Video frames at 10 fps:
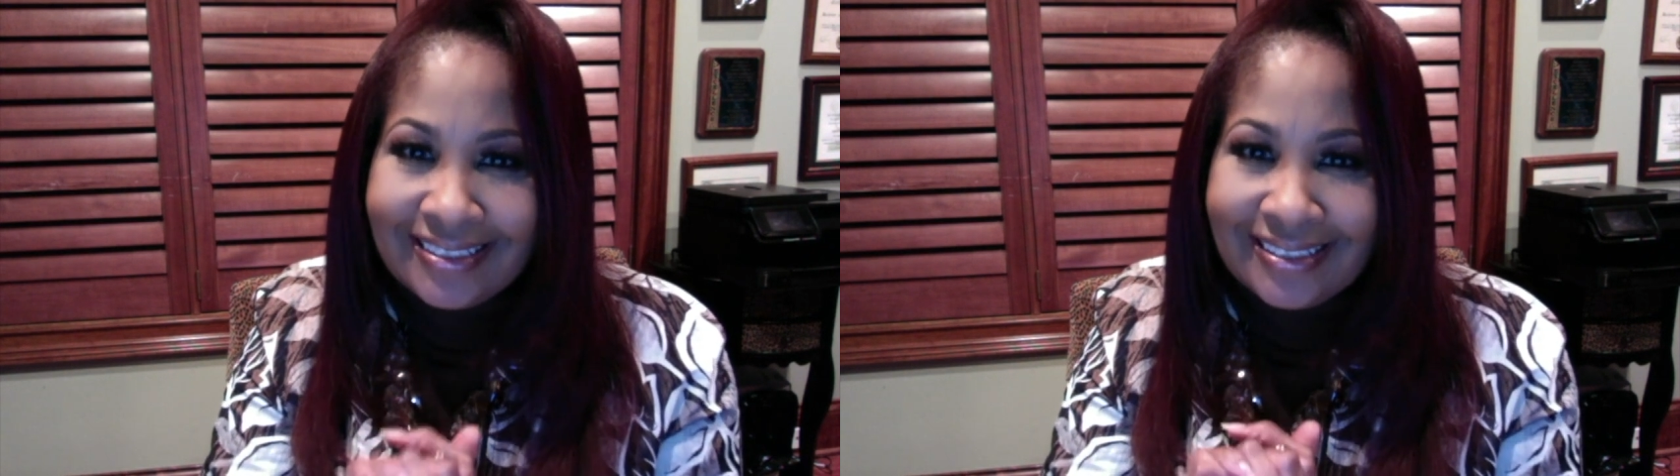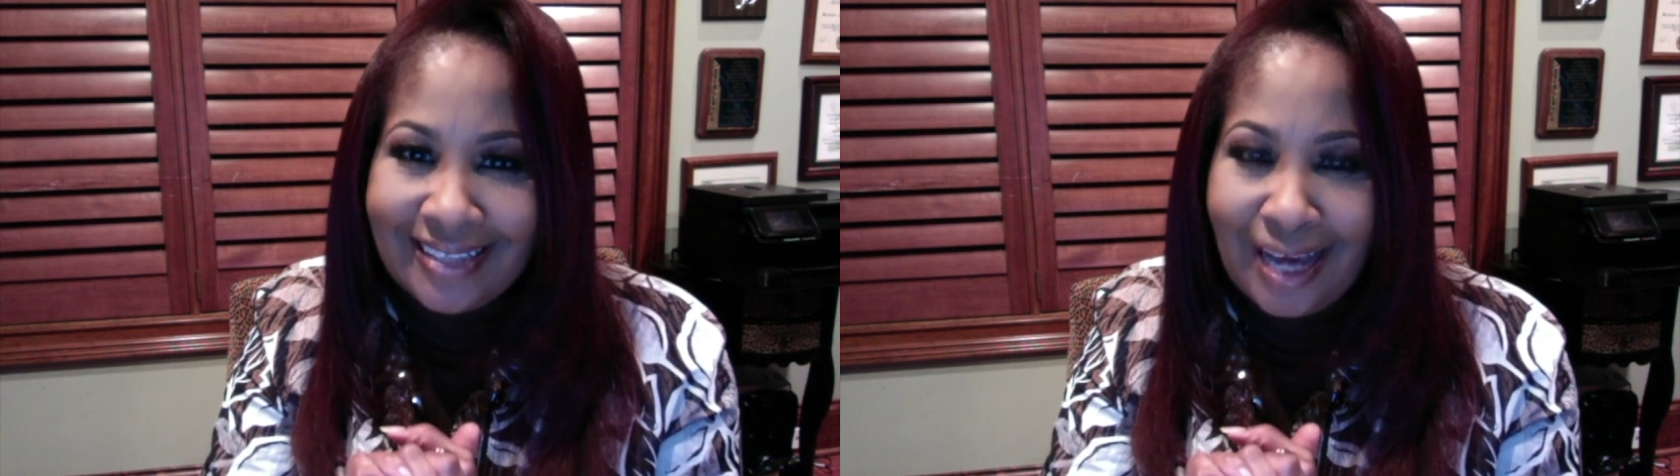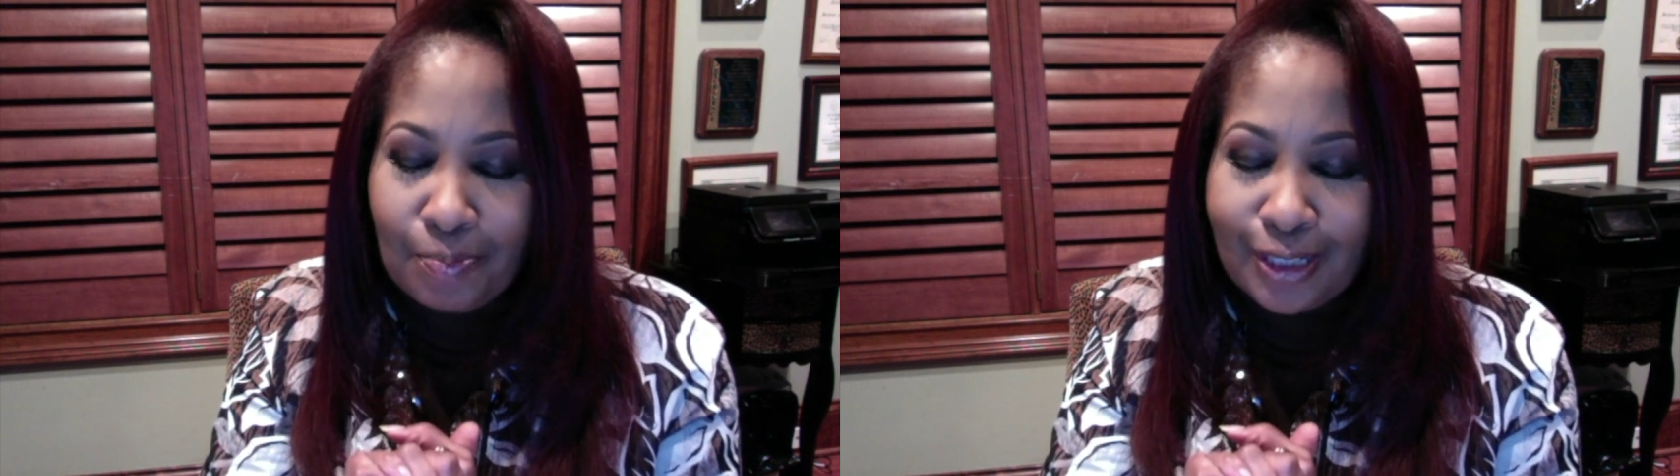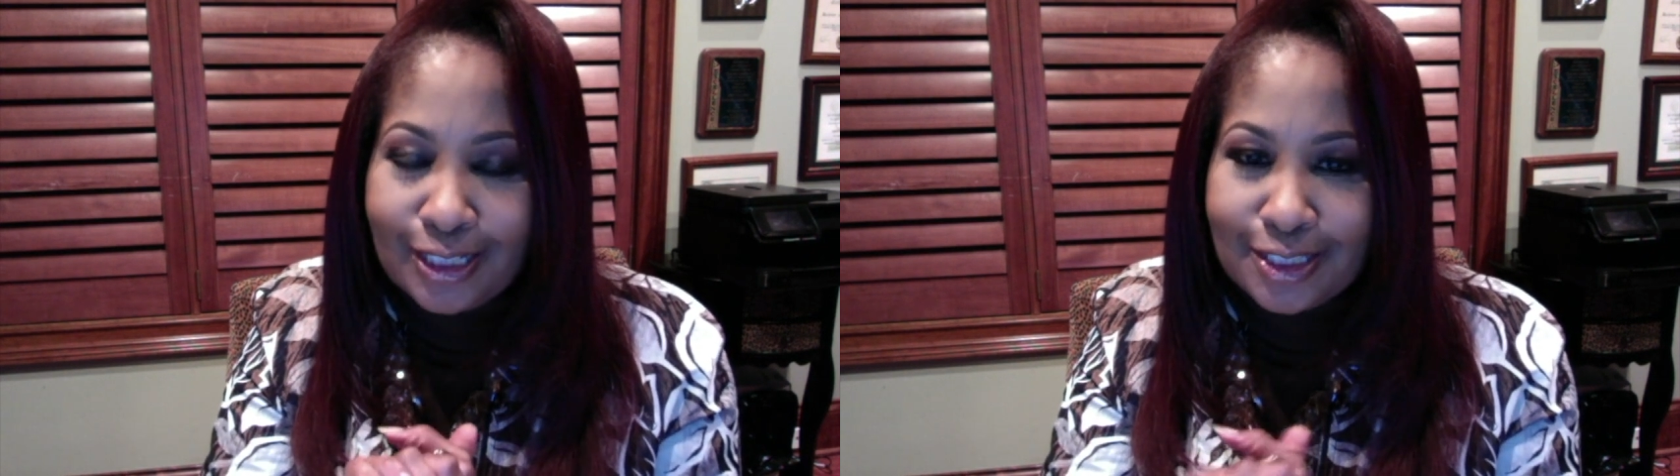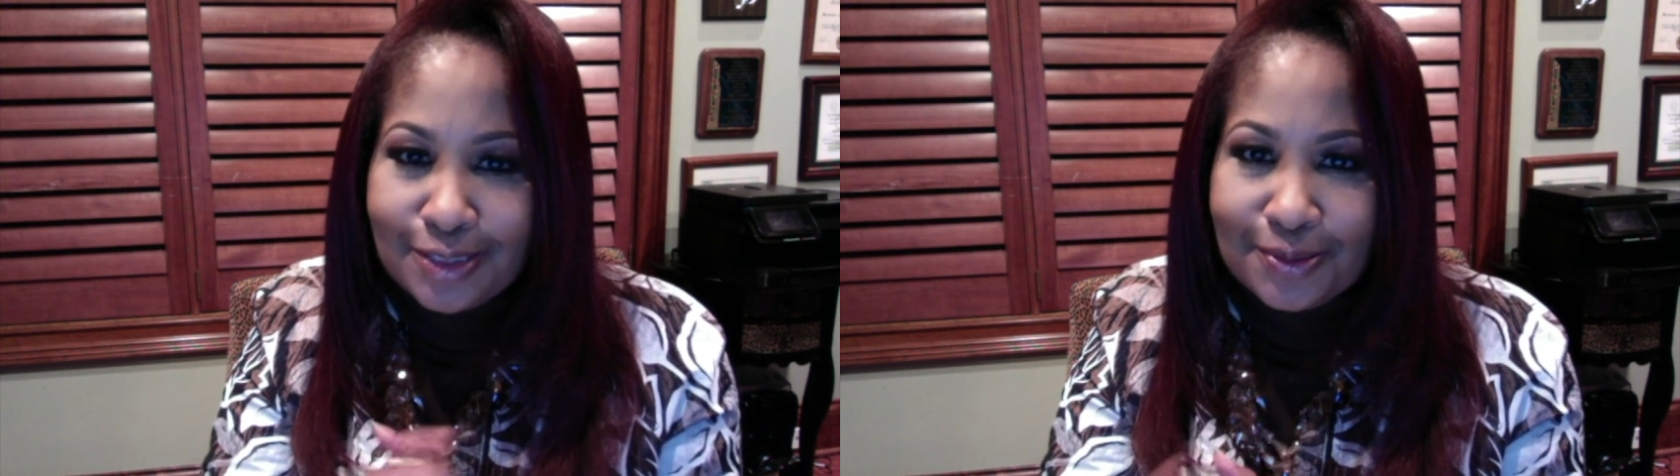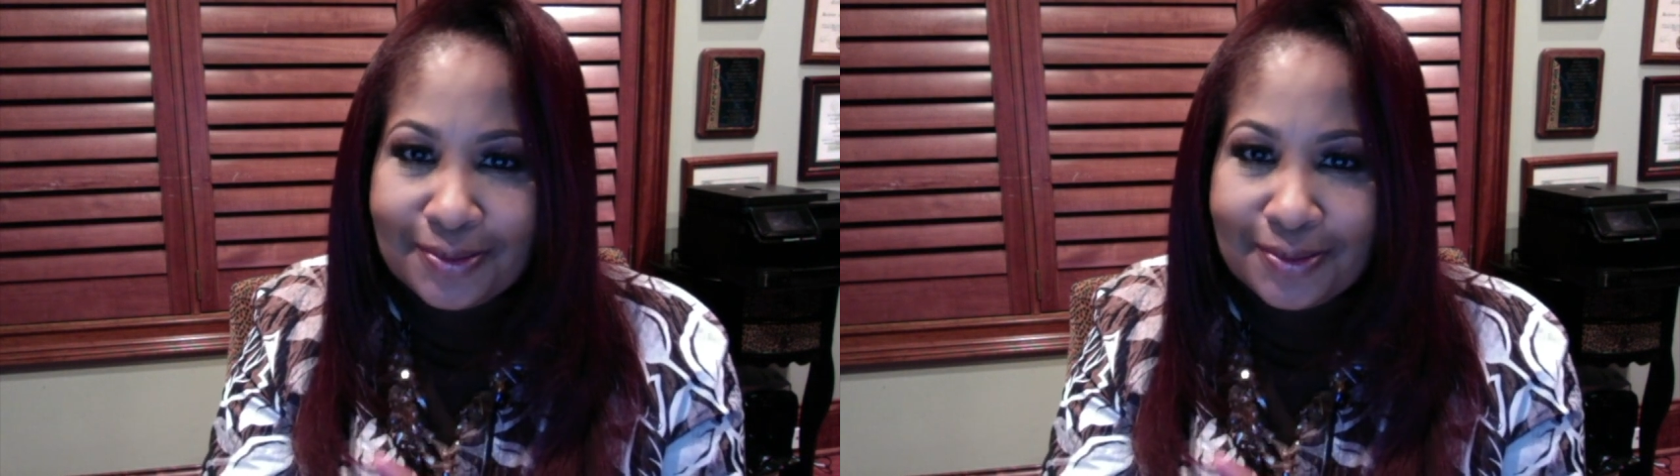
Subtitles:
God bless you.